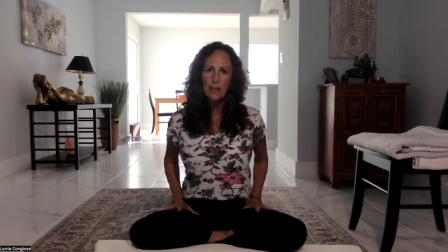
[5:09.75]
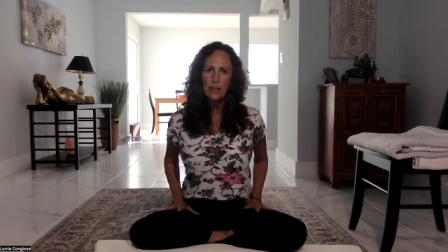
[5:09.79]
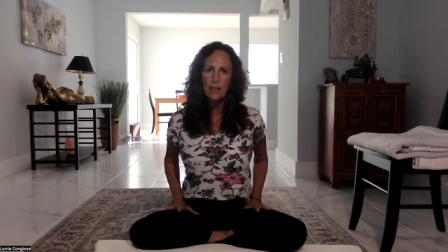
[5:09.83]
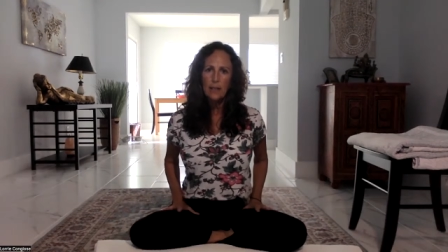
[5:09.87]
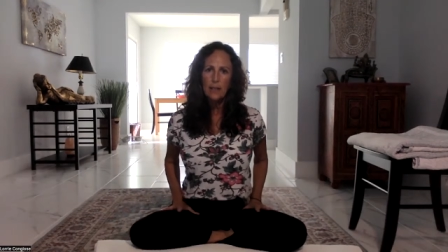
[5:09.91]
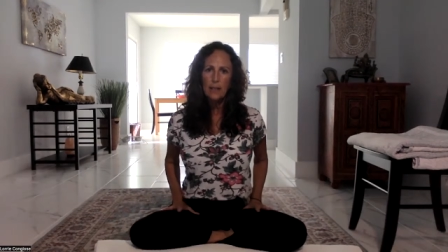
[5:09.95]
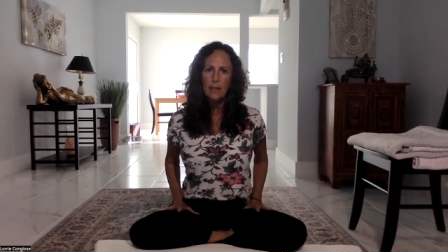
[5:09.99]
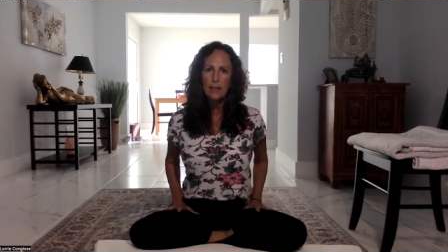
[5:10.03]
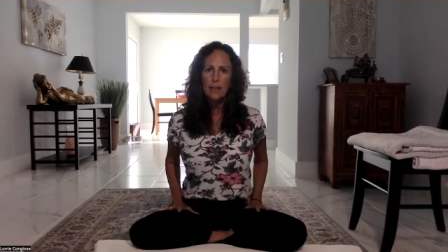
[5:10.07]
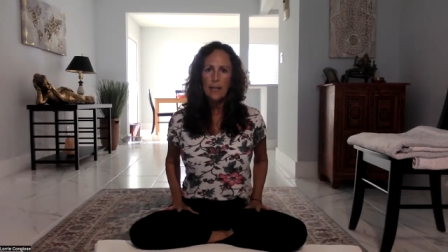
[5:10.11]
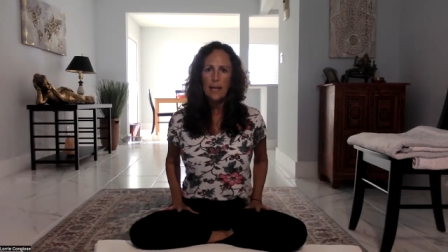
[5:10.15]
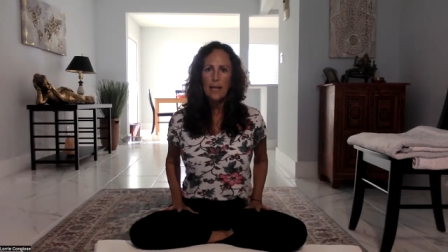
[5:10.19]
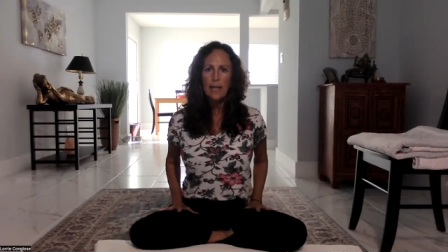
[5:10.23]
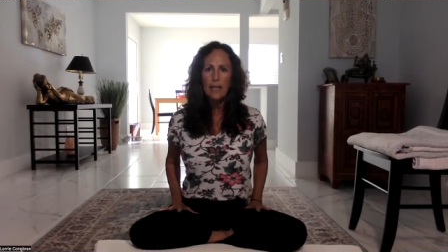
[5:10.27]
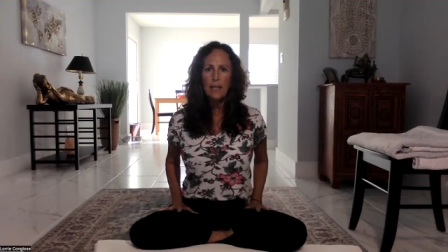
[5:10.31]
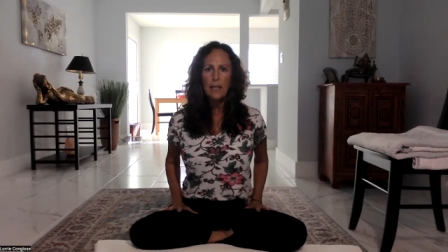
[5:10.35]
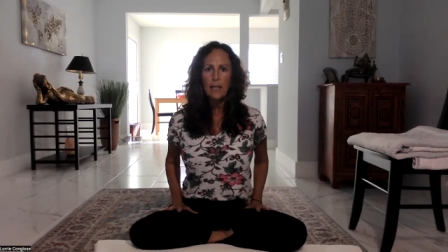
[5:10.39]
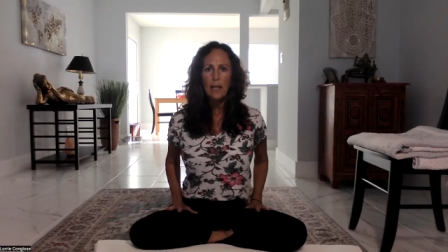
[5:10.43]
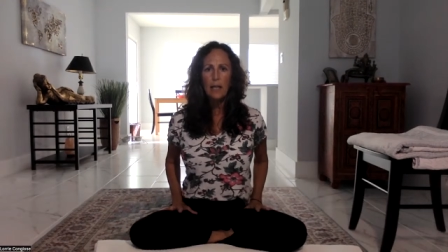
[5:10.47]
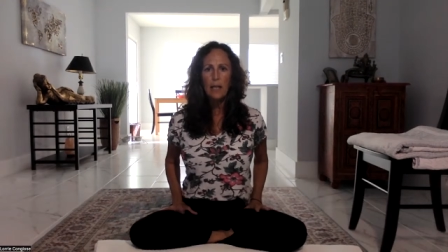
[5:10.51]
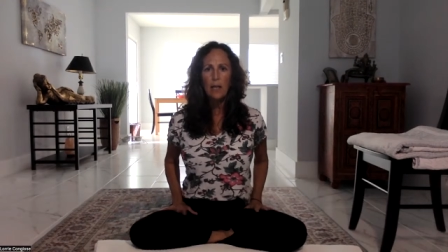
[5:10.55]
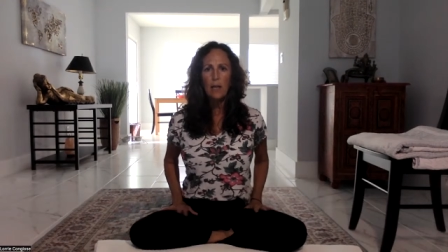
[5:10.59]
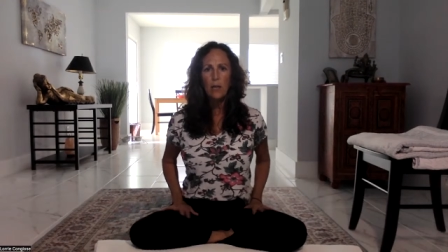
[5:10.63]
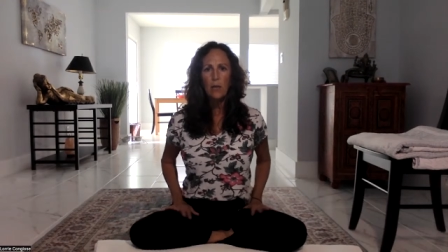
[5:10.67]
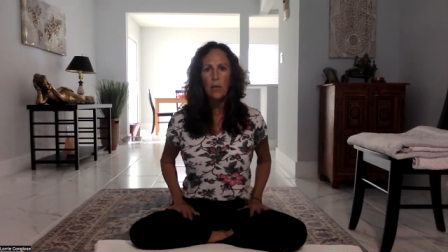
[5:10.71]
let
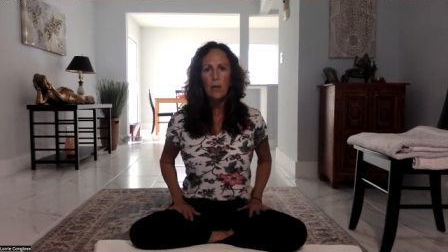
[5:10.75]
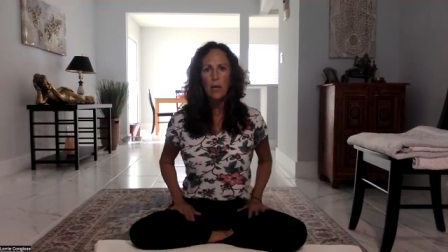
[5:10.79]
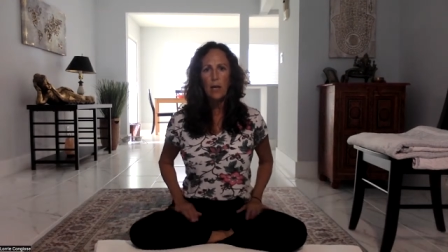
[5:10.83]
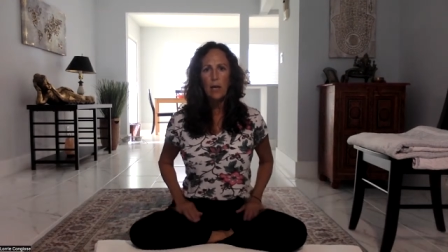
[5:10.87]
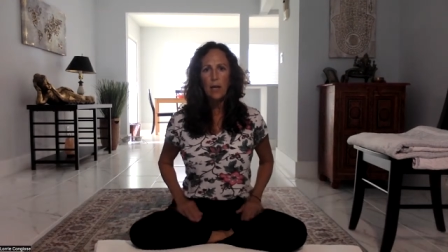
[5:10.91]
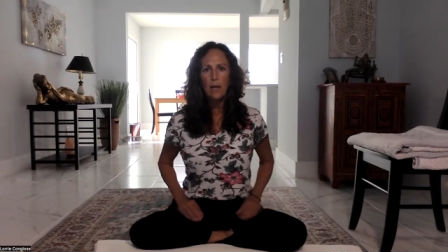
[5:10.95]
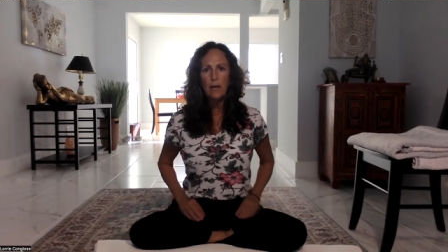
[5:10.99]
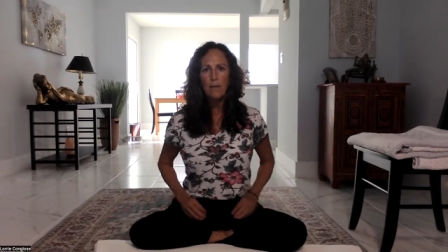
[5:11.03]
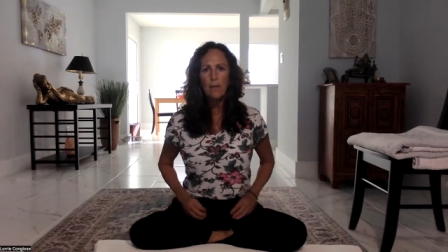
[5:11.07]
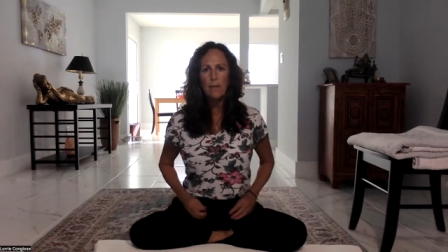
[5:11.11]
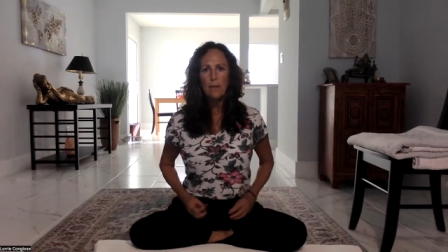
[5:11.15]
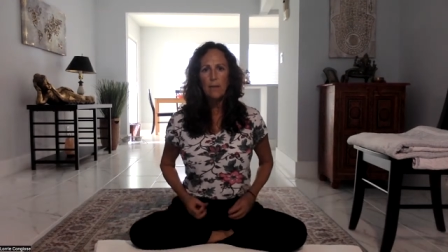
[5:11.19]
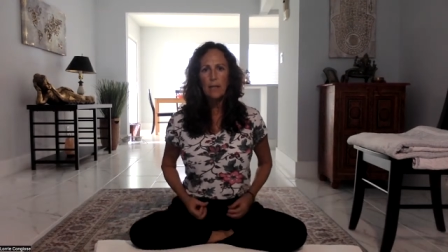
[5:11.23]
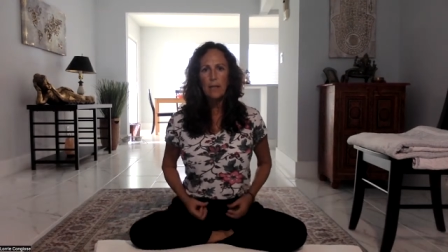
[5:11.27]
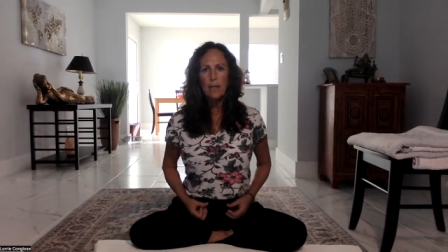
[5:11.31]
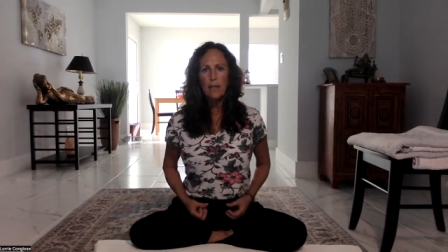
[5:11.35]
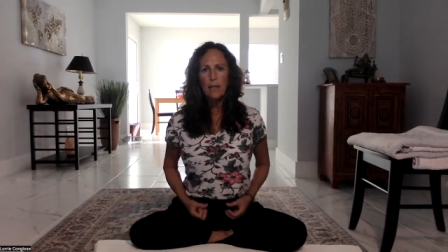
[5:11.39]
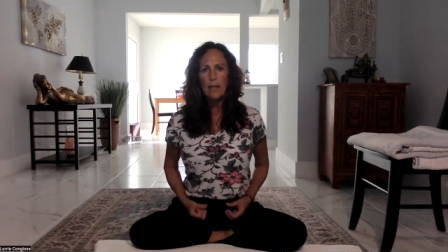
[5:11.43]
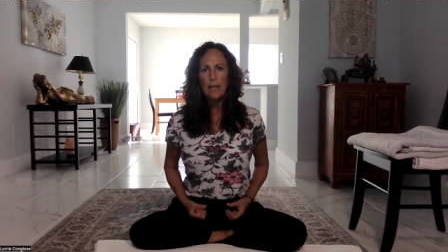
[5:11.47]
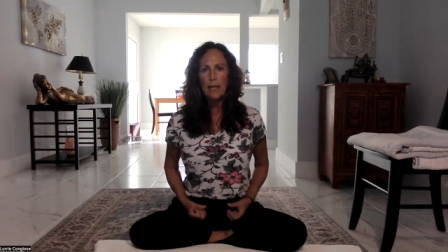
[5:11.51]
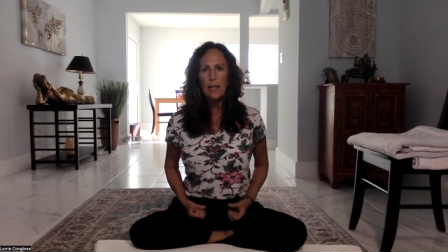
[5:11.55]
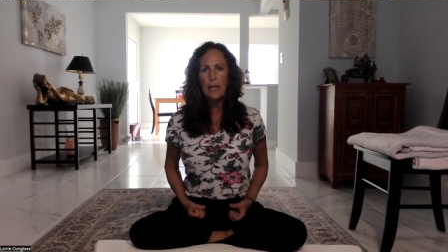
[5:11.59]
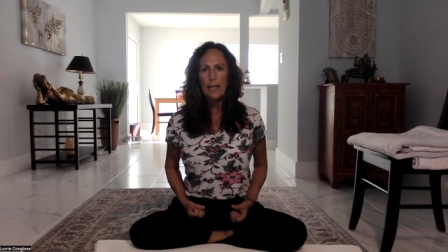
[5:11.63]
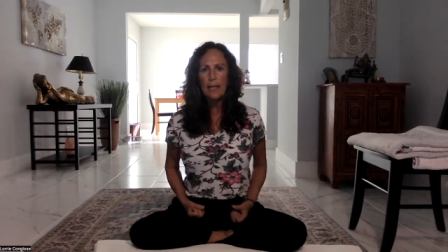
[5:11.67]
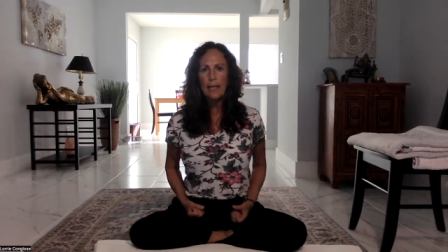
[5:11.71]
go of
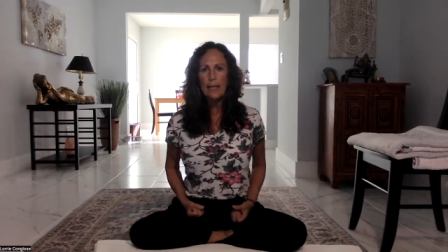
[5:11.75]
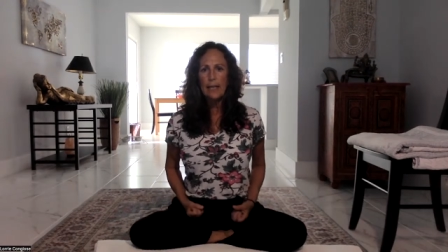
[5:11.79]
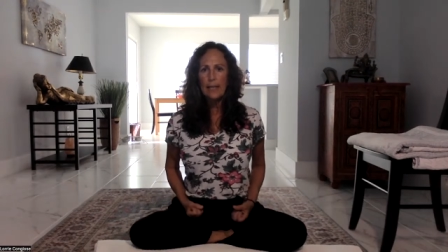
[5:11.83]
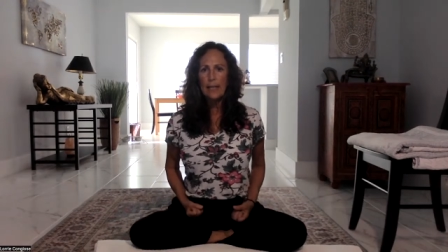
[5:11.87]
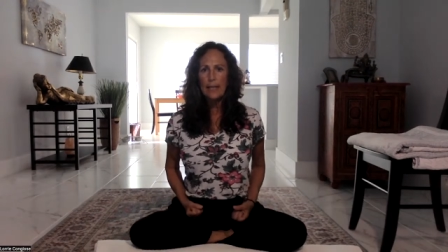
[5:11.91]
any